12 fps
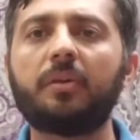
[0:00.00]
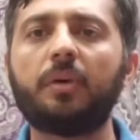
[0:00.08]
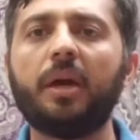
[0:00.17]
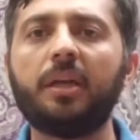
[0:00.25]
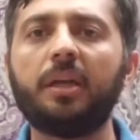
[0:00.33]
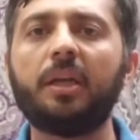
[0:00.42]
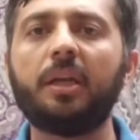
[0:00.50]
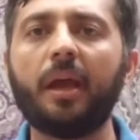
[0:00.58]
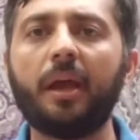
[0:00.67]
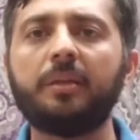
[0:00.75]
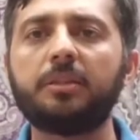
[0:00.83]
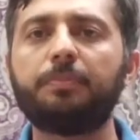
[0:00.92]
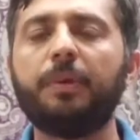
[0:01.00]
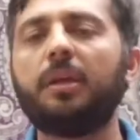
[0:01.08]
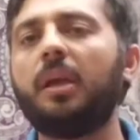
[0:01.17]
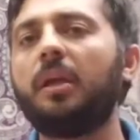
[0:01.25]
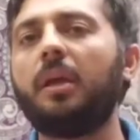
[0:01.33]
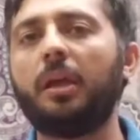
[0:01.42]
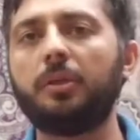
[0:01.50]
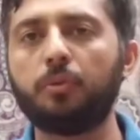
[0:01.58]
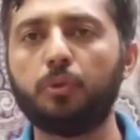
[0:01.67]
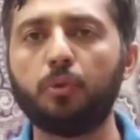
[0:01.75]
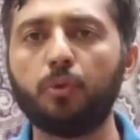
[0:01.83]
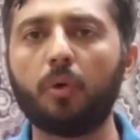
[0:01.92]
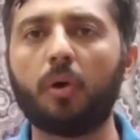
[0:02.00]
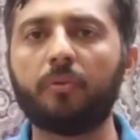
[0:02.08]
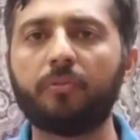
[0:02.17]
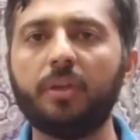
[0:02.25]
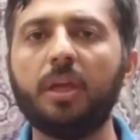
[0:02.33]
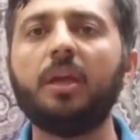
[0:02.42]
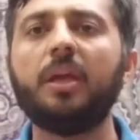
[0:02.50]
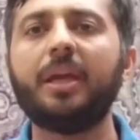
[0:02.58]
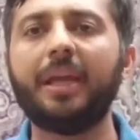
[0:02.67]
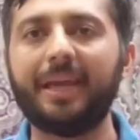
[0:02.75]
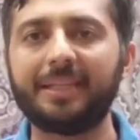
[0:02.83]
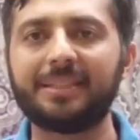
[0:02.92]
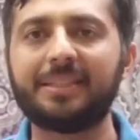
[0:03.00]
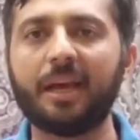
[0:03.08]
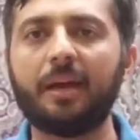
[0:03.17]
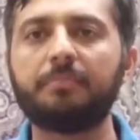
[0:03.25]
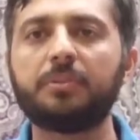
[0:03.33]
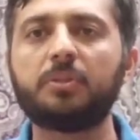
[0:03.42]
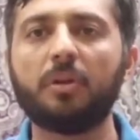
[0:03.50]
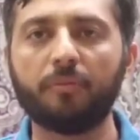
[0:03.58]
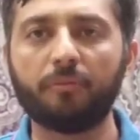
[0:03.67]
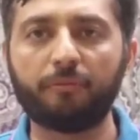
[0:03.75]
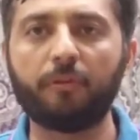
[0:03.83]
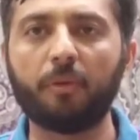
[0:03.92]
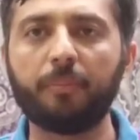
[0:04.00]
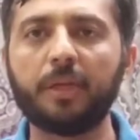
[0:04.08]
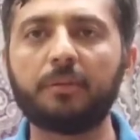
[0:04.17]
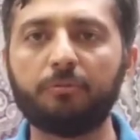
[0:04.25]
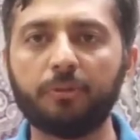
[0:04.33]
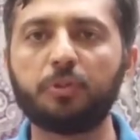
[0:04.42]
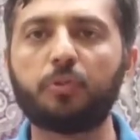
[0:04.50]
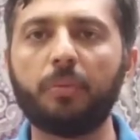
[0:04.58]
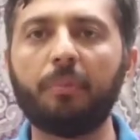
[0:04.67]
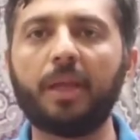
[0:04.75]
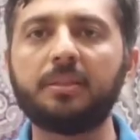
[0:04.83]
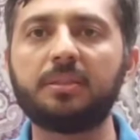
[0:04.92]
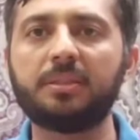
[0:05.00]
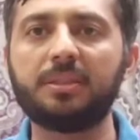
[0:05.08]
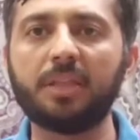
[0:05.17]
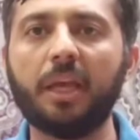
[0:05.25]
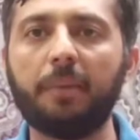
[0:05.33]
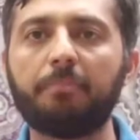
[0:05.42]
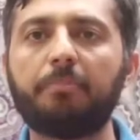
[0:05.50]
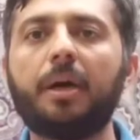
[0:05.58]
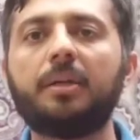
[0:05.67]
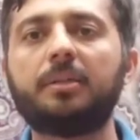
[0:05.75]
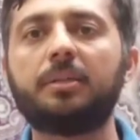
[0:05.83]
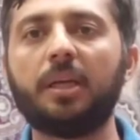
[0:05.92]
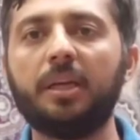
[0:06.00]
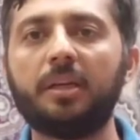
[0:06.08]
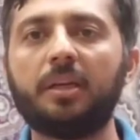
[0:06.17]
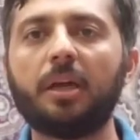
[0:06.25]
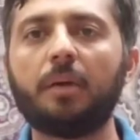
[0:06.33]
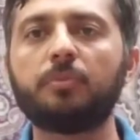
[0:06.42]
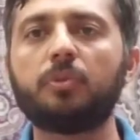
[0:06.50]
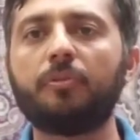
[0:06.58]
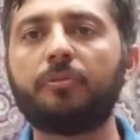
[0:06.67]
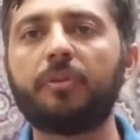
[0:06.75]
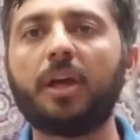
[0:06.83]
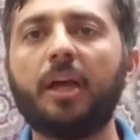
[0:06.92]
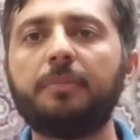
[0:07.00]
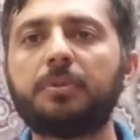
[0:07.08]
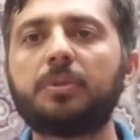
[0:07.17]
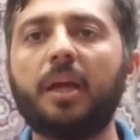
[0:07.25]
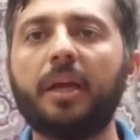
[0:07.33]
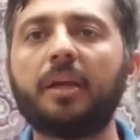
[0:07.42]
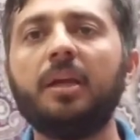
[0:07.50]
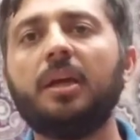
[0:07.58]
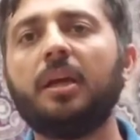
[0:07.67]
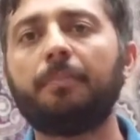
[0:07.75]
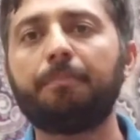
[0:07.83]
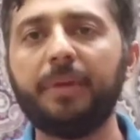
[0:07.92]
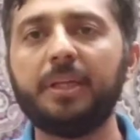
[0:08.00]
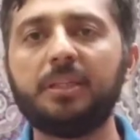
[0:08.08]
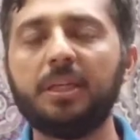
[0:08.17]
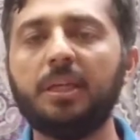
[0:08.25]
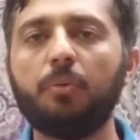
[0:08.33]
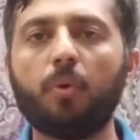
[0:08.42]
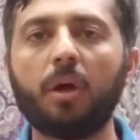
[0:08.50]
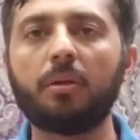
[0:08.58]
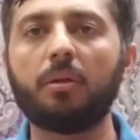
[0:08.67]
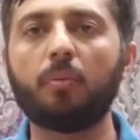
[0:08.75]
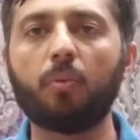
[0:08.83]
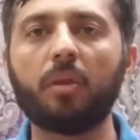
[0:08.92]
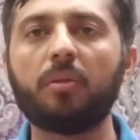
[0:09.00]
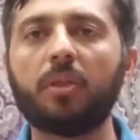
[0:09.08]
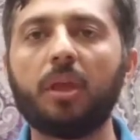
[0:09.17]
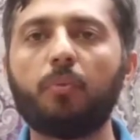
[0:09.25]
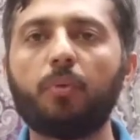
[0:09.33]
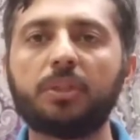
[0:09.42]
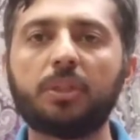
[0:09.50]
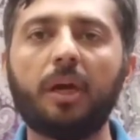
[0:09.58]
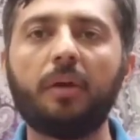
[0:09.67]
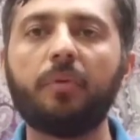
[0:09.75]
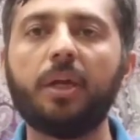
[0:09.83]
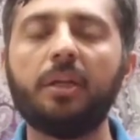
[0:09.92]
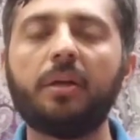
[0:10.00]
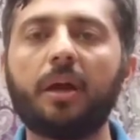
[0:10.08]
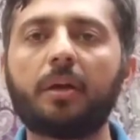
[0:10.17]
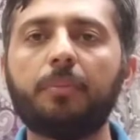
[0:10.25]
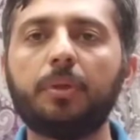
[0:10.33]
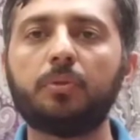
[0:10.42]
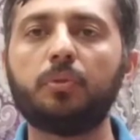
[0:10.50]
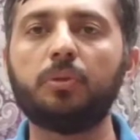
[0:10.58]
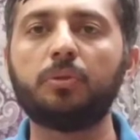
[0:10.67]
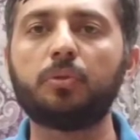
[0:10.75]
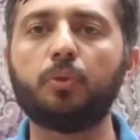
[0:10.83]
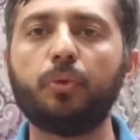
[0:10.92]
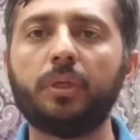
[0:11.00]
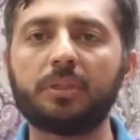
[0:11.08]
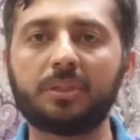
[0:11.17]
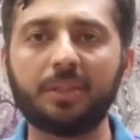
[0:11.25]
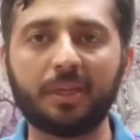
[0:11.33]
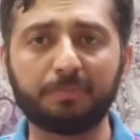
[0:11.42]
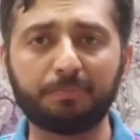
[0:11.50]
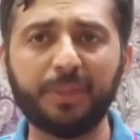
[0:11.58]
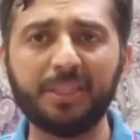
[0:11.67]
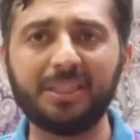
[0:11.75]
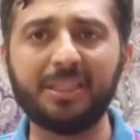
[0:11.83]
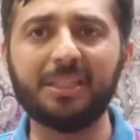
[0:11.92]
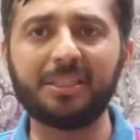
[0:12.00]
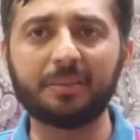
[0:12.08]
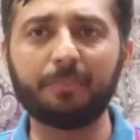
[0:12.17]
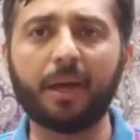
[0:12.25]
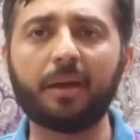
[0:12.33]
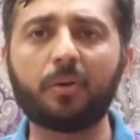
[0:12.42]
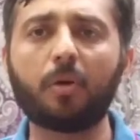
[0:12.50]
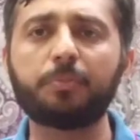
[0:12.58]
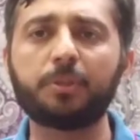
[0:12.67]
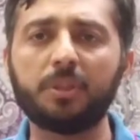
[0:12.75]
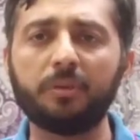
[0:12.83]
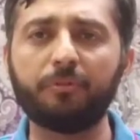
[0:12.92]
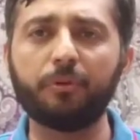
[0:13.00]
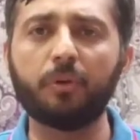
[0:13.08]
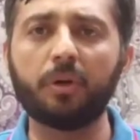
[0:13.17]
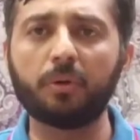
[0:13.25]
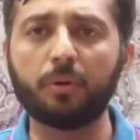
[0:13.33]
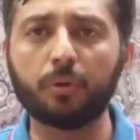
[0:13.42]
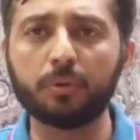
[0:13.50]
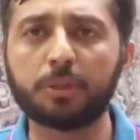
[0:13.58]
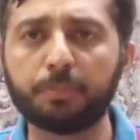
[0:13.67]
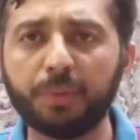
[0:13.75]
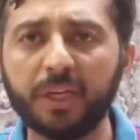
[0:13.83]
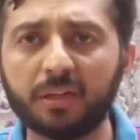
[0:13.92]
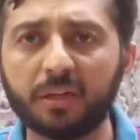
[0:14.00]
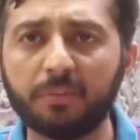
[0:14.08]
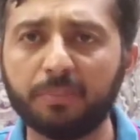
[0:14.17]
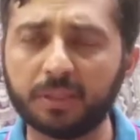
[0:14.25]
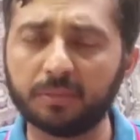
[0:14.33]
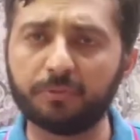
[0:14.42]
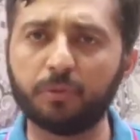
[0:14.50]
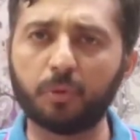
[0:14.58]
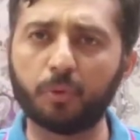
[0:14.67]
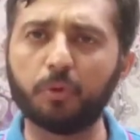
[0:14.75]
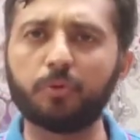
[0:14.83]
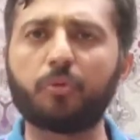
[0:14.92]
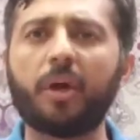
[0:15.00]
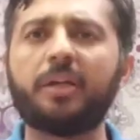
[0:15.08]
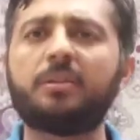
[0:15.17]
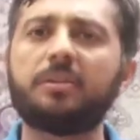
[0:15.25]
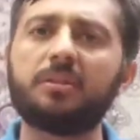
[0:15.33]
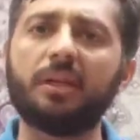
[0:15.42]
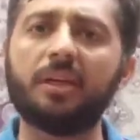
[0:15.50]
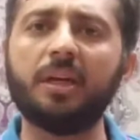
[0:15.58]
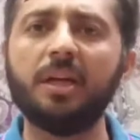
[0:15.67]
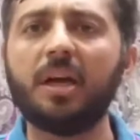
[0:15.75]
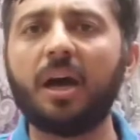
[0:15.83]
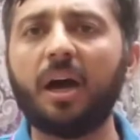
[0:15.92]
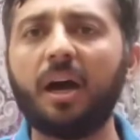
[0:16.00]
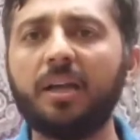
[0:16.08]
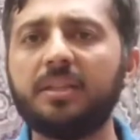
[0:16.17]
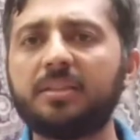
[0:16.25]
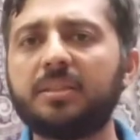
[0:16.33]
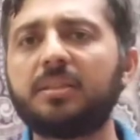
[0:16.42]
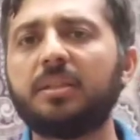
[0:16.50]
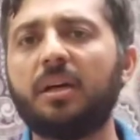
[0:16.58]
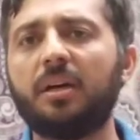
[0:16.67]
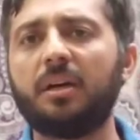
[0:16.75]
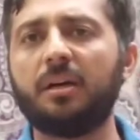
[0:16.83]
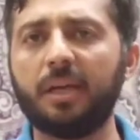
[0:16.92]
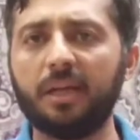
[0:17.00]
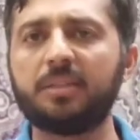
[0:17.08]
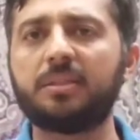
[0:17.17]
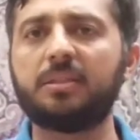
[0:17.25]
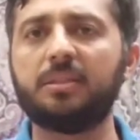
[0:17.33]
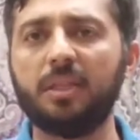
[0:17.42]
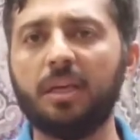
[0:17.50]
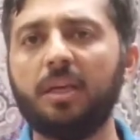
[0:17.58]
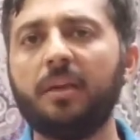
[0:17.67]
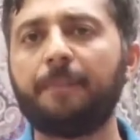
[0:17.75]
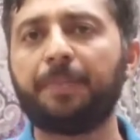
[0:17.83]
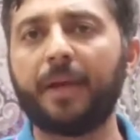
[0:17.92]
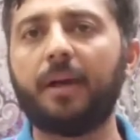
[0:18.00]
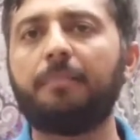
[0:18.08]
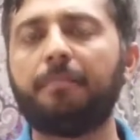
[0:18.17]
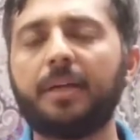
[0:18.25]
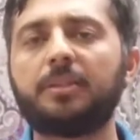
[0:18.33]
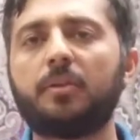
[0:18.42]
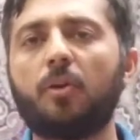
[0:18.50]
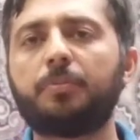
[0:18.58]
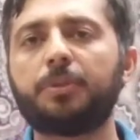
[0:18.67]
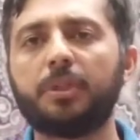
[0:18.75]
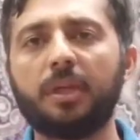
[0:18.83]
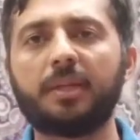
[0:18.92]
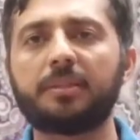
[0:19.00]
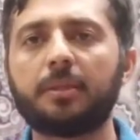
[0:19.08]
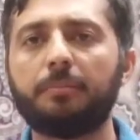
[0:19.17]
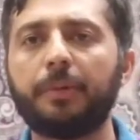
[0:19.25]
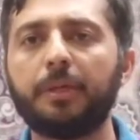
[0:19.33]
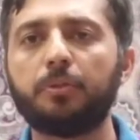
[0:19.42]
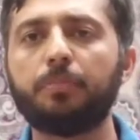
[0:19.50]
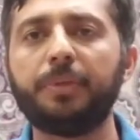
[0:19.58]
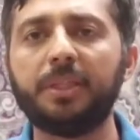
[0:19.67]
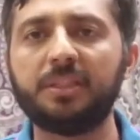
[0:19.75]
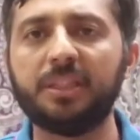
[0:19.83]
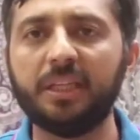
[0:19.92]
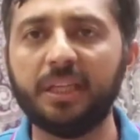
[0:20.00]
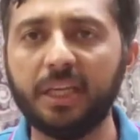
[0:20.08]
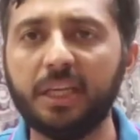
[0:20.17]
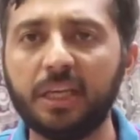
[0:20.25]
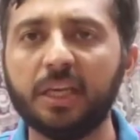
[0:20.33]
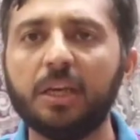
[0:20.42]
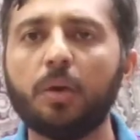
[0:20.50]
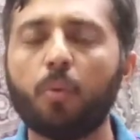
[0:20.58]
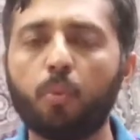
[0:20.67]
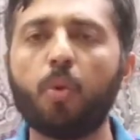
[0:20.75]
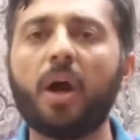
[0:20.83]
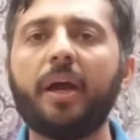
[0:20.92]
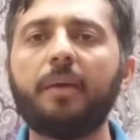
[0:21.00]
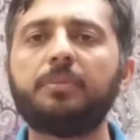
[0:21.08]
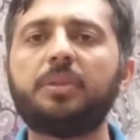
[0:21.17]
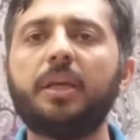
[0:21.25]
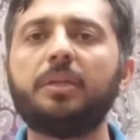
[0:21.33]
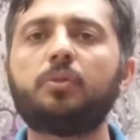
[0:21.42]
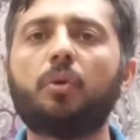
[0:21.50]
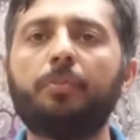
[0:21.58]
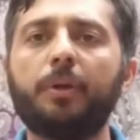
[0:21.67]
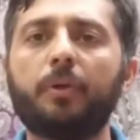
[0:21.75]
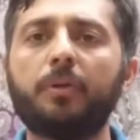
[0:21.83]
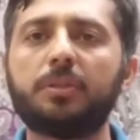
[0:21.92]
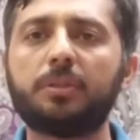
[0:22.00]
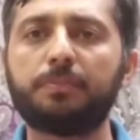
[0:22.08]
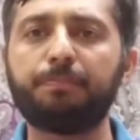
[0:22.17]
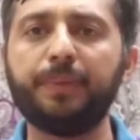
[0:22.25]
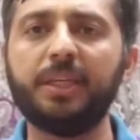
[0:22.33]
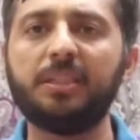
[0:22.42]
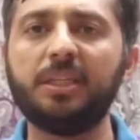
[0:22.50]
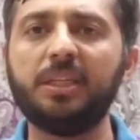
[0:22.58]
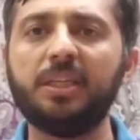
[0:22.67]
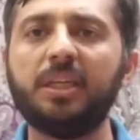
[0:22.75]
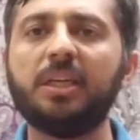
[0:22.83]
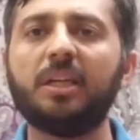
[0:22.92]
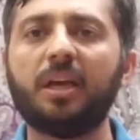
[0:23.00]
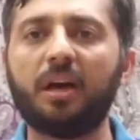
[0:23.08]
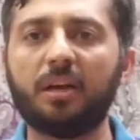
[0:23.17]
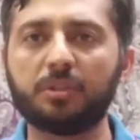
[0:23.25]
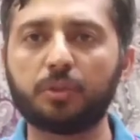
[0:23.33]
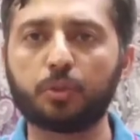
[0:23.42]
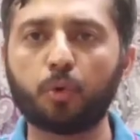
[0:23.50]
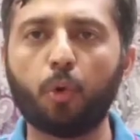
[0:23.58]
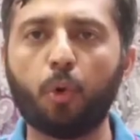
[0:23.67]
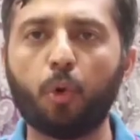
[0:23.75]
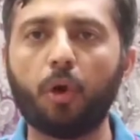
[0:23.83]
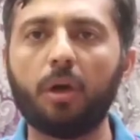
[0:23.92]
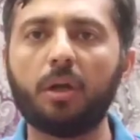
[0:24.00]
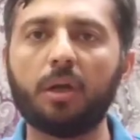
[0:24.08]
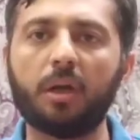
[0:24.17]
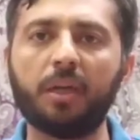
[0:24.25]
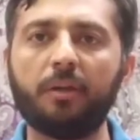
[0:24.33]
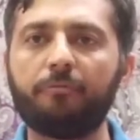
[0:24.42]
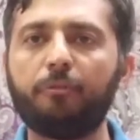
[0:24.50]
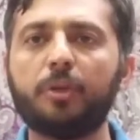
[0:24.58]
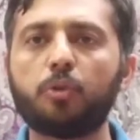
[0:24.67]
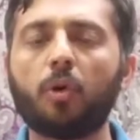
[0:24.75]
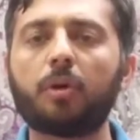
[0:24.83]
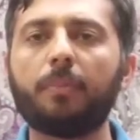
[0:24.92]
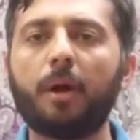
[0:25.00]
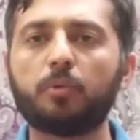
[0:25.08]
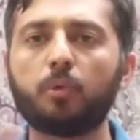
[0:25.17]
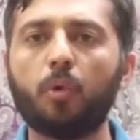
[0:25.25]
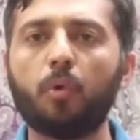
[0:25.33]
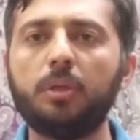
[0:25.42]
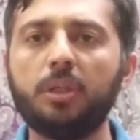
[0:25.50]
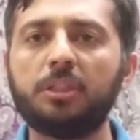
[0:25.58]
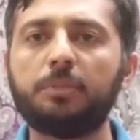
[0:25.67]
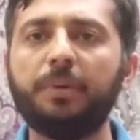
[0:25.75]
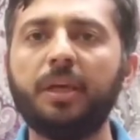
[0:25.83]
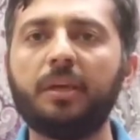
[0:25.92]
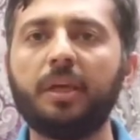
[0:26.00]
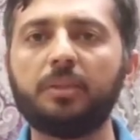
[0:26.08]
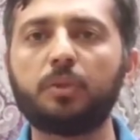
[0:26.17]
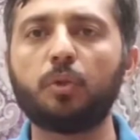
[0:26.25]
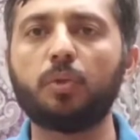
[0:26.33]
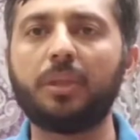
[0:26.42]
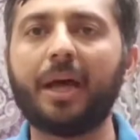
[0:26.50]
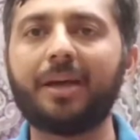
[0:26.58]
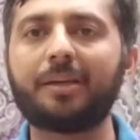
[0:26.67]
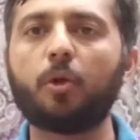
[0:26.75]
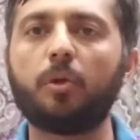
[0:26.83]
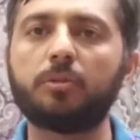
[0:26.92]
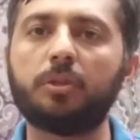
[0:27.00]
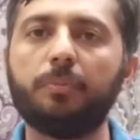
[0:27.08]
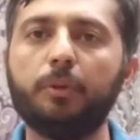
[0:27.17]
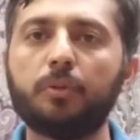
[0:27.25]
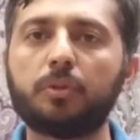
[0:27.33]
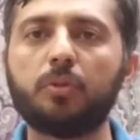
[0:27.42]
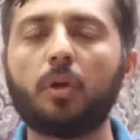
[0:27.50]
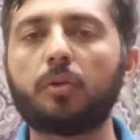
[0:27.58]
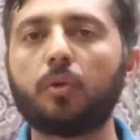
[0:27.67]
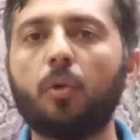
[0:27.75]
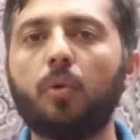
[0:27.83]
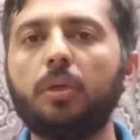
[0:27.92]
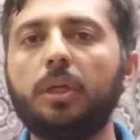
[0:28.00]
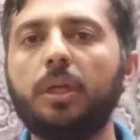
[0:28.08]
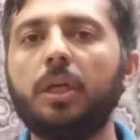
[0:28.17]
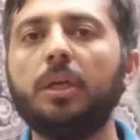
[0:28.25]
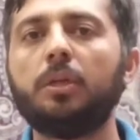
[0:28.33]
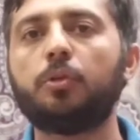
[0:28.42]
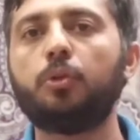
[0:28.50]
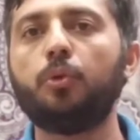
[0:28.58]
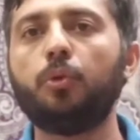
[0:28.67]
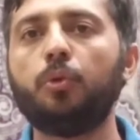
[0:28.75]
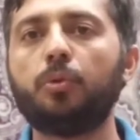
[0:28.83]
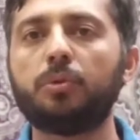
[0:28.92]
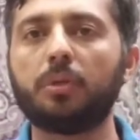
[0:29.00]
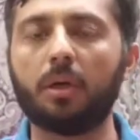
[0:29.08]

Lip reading: writing and speaking in two of the exams format, which remains same. But in terms of types, like PTE, one thing which I really recommend to the students, that PTE is a better option if you're a good speaker, but if you're a good writer, then IELTS is the better option as compared to PTE. Why I'm saying so? Because PTE score, if we talk about only speaking, so that contributes not only to